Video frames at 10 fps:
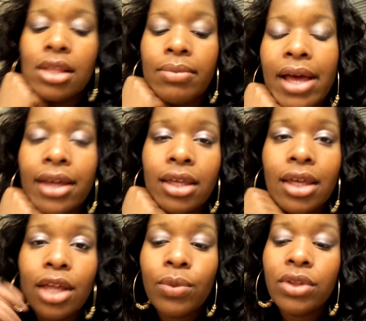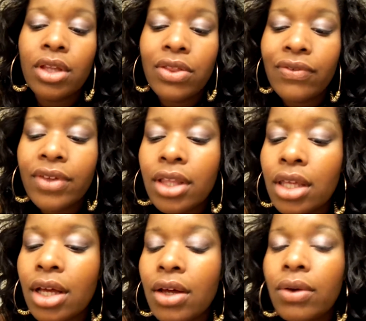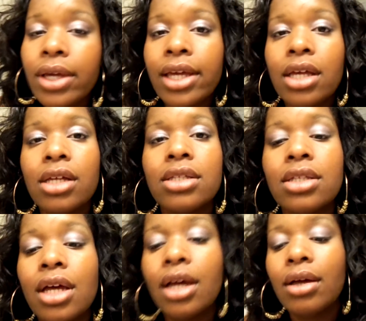and I'm back again with another video. And